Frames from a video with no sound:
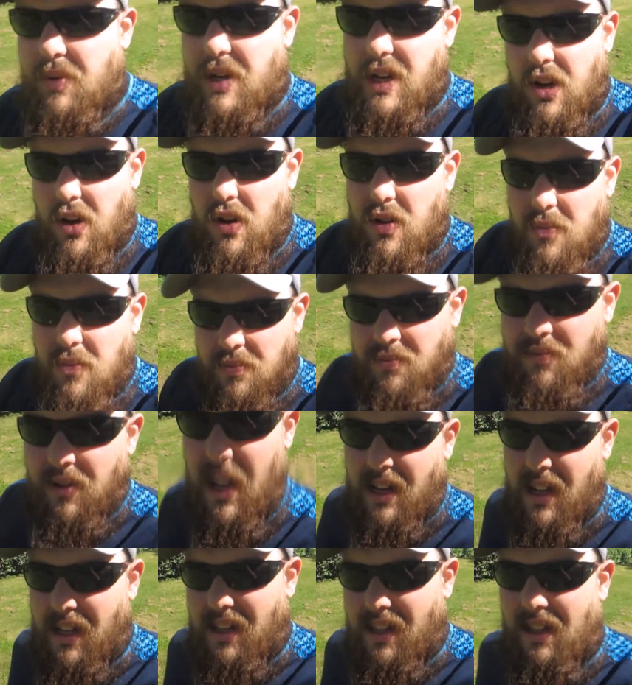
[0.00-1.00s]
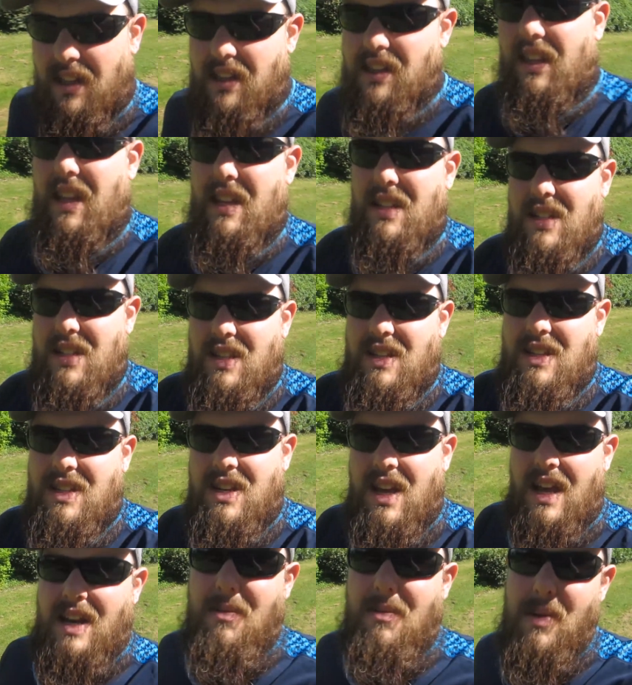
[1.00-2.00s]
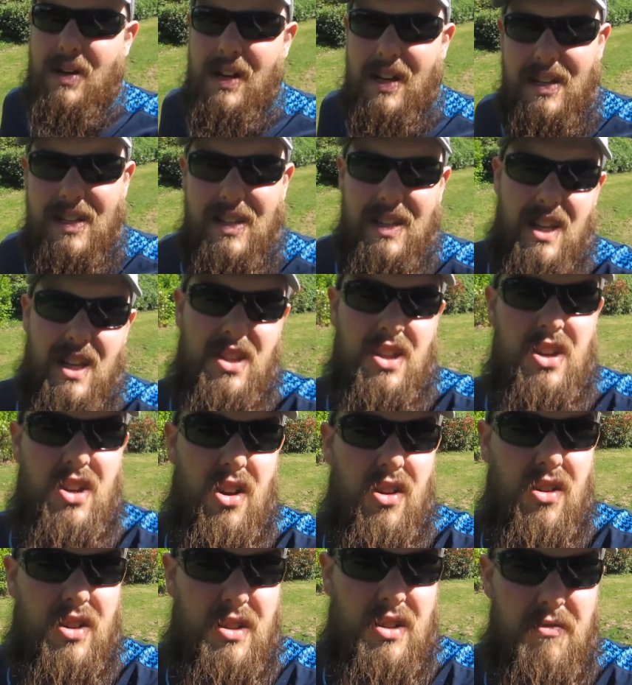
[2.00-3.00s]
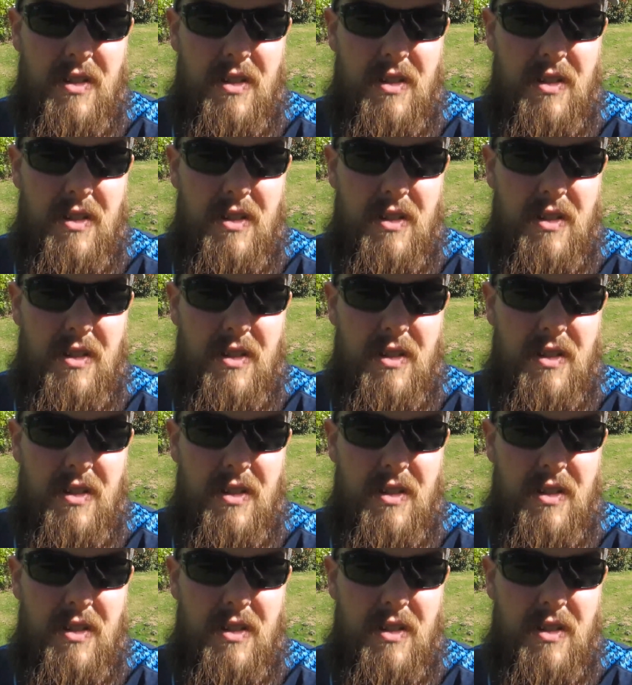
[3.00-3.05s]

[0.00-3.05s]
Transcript: been home like less than 10 minutes, and the doctor